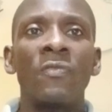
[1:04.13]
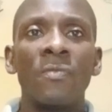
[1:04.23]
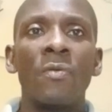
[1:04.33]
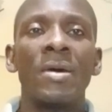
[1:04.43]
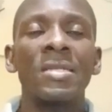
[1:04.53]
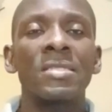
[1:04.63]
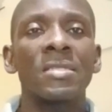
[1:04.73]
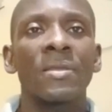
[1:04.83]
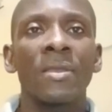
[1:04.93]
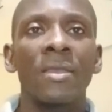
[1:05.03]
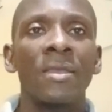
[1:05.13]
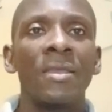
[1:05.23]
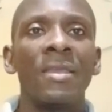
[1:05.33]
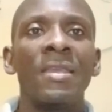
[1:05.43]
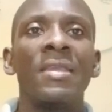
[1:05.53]
of more months,
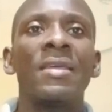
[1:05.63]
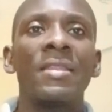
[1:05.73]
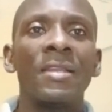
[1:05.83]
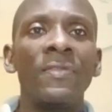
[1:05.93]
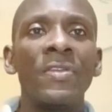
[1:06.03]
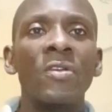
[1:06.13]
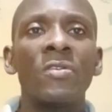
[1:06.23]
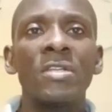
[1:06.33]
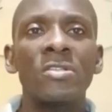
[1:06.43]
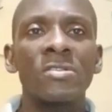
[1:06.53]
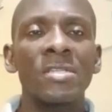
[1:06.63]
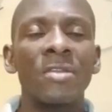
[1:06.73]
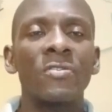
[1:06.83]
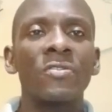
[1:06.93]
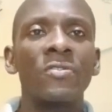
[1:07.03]
either the living conditions
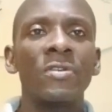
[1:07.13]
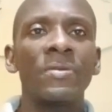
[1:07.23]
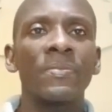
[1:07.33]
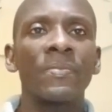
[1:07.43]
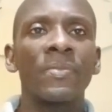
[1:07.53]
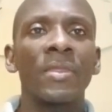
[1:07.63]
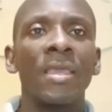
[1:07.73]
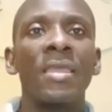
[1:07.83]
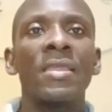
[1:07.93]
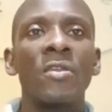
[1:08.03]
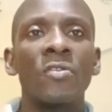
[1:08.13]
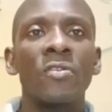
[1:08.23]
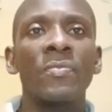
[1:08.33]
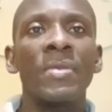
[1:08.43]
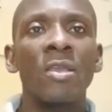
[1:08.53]
are not good, either you're
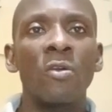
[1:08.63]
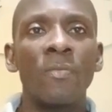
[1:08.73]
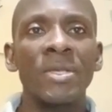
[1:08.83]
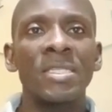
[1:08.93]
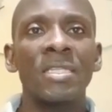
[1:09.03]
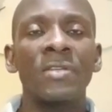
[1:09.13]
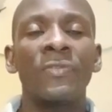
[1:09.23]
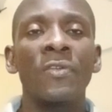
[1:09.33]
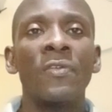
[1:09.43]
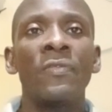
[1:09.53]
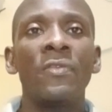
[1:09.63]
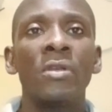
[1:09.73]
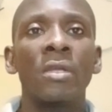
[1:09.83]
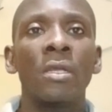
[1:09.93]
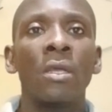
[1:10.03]
not being compensated for your food
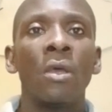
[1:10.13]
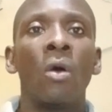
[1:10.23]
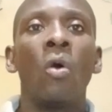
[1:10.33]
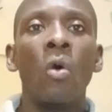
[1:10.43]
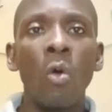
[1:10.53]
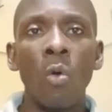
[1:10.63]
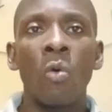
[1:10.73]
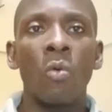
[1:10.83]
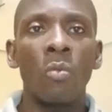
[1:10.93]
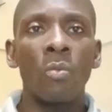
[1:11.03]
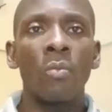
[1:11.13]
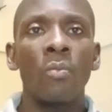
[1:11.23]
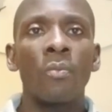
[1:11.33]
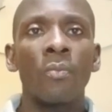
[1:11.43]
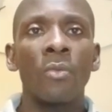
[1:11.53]
or
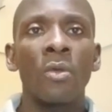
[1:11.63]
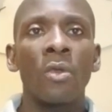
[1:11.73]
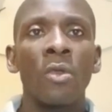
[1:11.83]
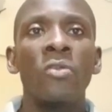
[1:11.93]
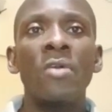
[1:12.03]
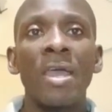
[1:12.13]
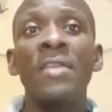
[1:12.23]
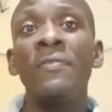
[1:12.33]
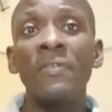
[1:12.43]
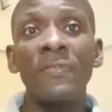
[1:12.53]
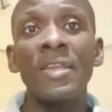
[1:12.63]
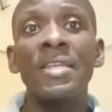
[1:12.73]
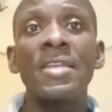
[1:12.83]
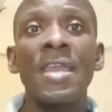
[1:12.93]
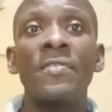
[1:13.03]
you are even
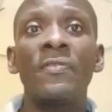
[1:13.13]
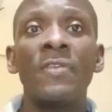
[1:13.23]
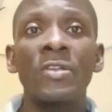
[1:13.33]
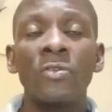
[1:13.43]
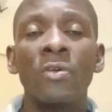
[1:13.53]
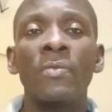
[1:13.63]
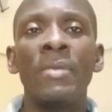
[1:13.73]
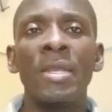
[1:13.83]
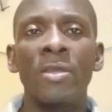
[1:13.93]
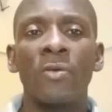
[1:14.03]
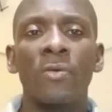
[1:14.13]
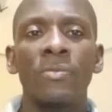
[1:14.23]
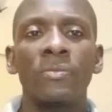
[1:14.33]
denied of what you call medical.